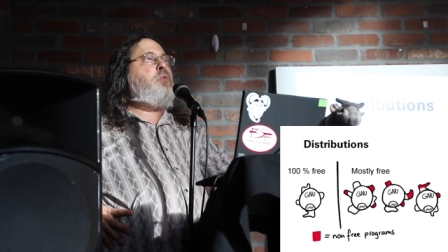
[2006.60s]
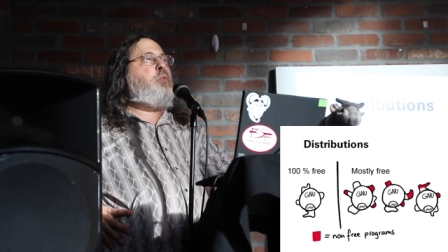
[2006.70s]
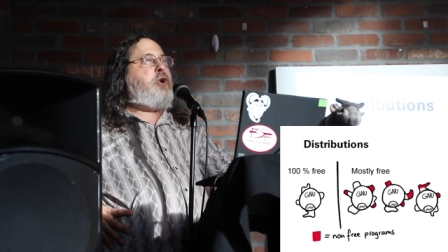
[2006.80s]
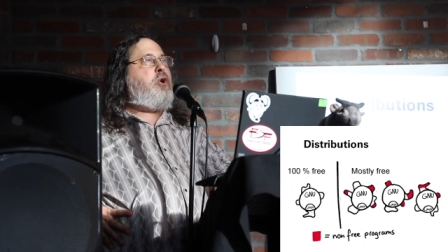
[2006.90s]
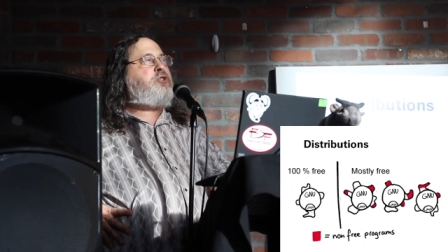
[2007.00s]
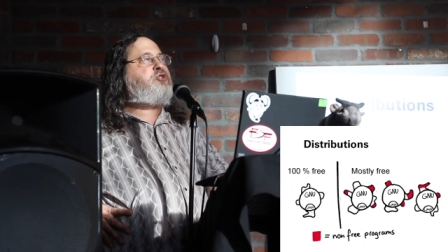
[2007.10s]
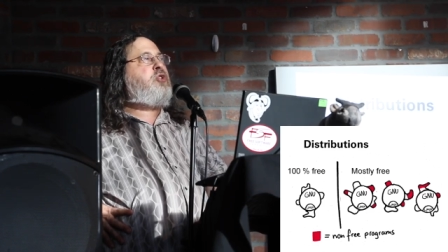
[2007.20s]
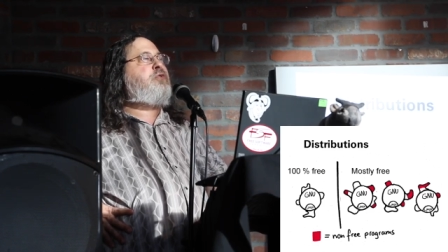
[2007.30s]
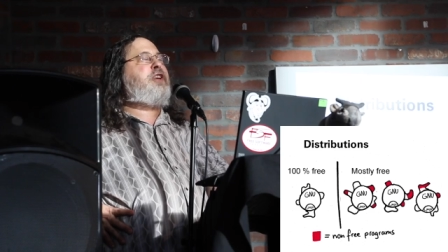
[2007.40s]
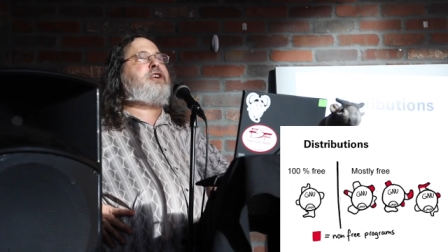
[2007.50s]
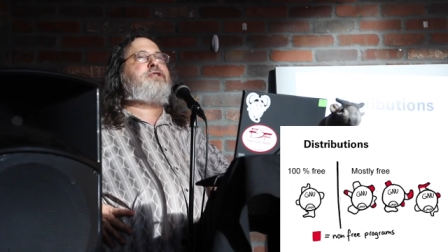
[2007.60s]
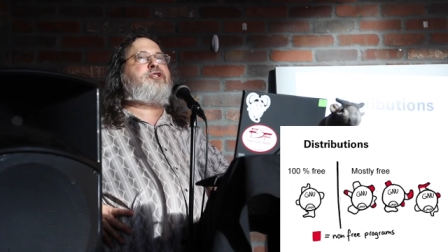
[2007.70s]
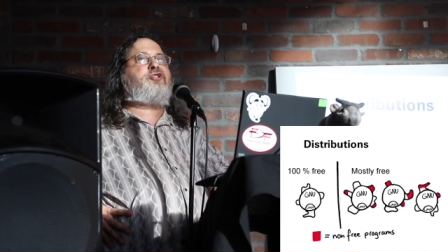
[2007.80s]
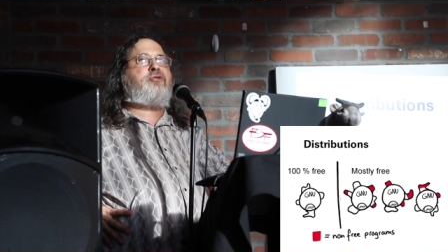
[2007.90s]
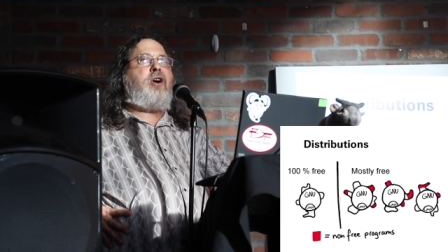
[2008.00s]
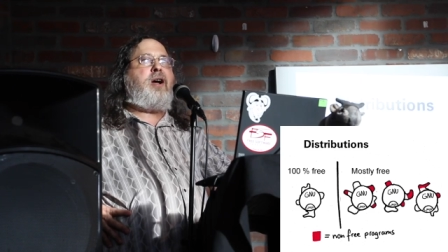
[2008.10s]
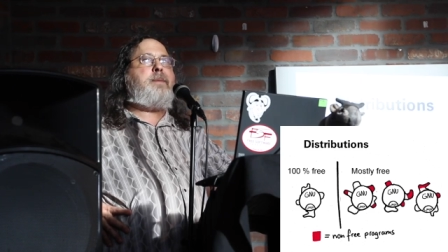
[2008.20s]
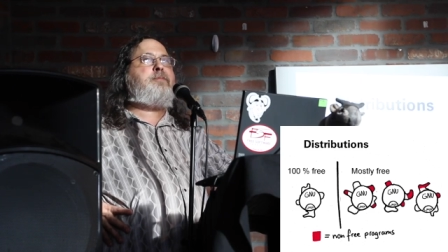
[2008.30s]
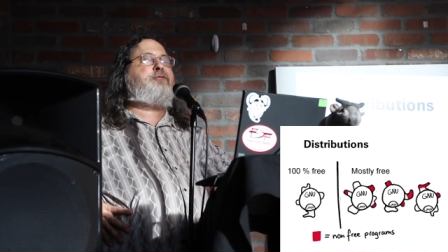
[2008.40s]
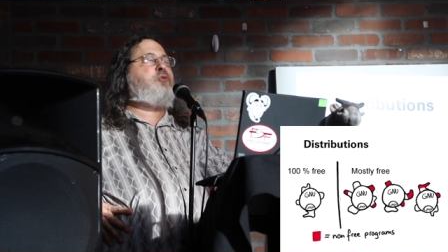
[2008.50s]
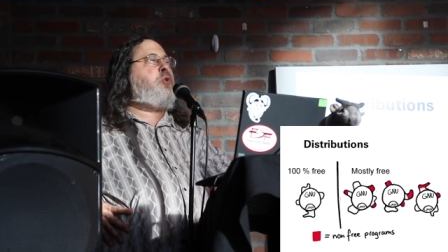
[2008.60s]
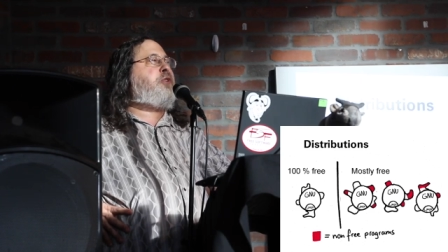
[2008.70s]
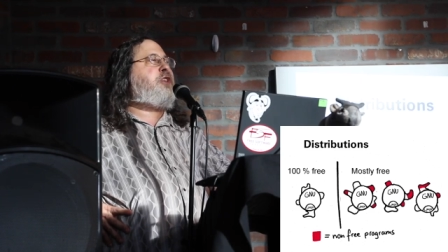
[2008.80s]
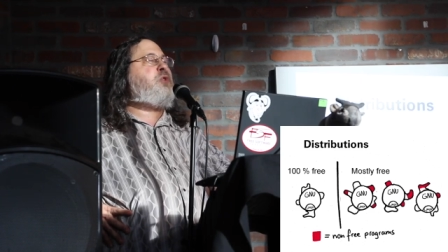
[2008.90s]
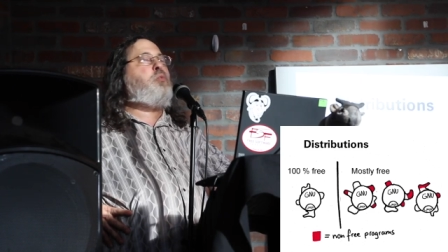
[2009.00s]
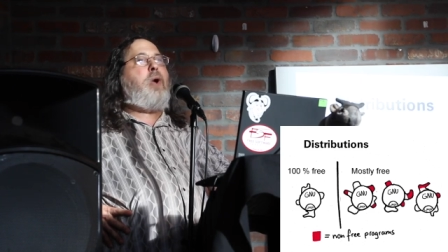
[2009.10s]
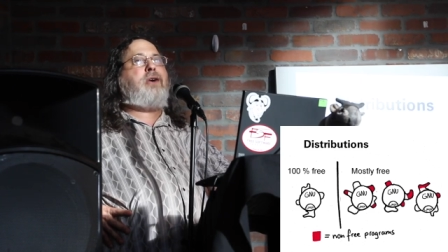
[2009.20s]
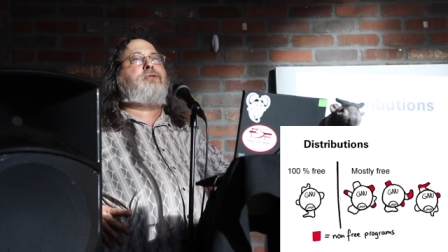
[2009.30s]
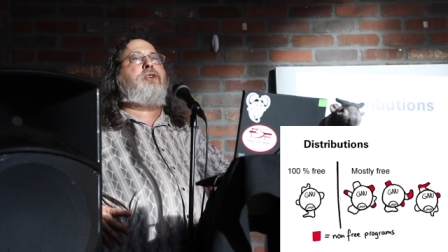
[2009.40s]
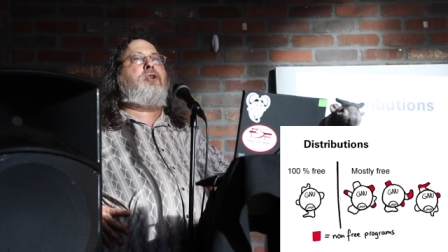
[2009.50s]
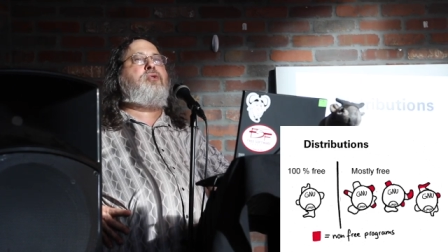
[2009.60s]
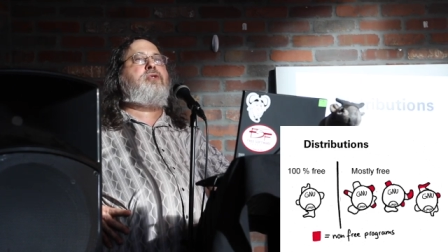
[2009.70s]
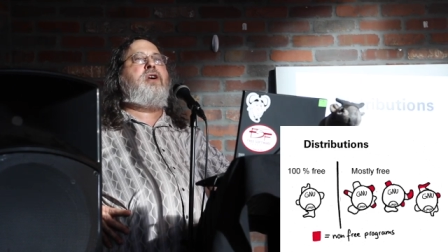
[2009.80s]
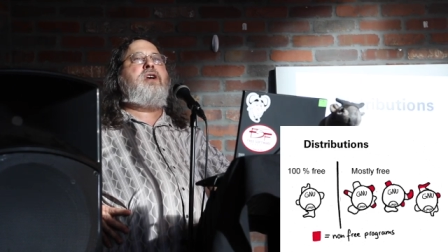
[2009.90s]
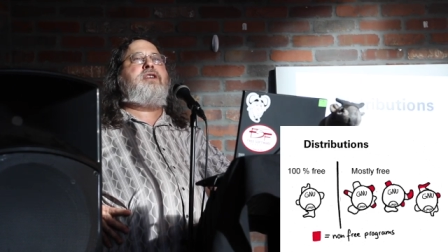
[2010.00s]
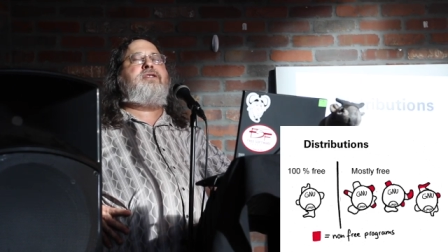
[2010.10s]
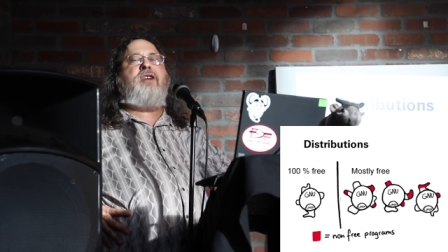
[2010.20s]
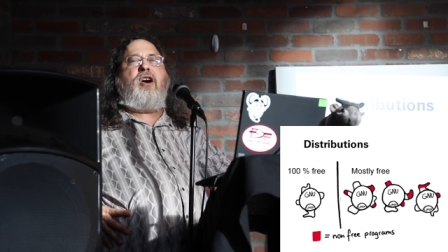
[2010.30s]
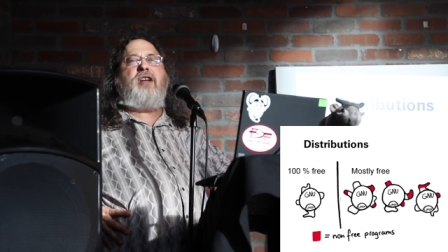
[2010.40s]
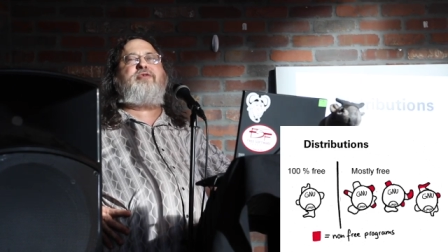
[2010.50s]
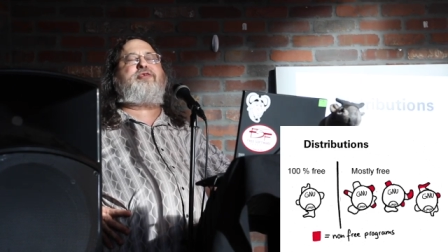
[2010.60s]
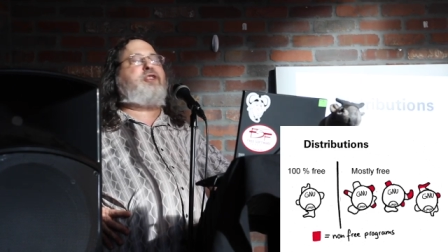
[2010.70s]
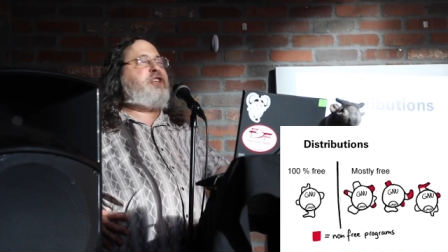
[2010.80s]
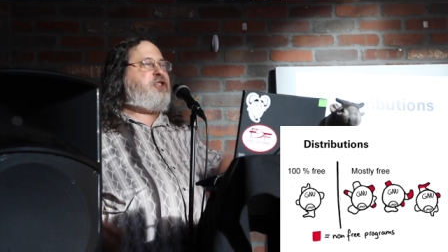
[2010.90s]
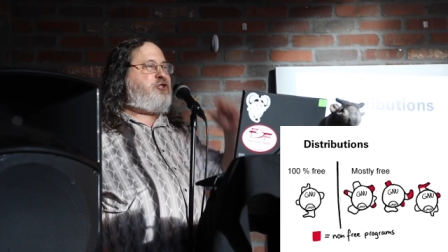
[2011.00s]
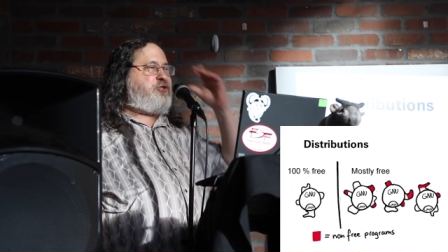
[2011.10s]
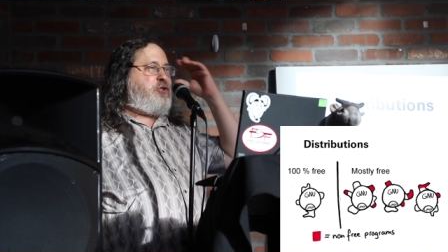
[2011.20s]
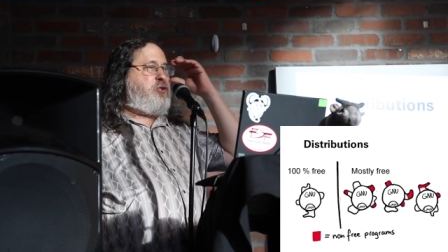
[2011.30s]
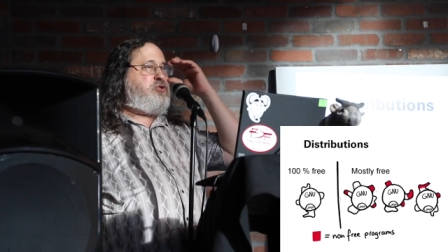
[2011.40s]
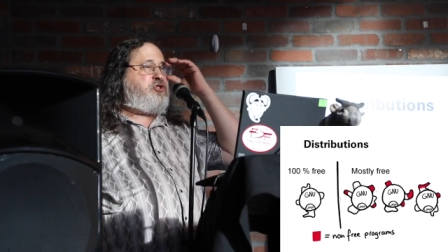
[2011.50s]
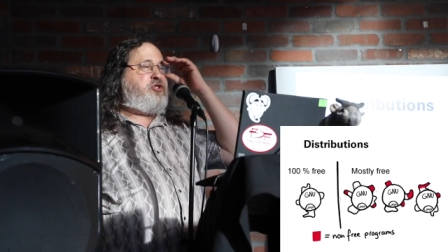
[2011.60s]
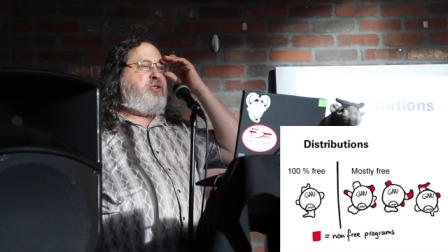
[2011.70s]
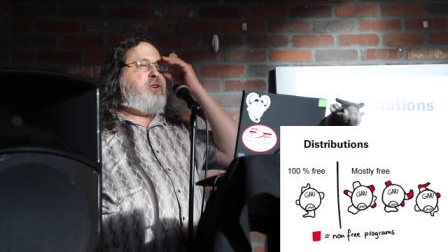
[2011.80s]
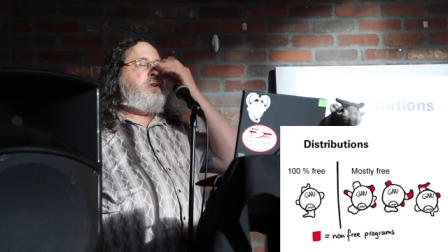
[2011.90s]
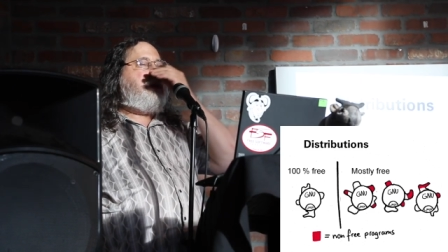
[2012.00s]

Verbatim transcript: We also there describe for the well-known non-free distros,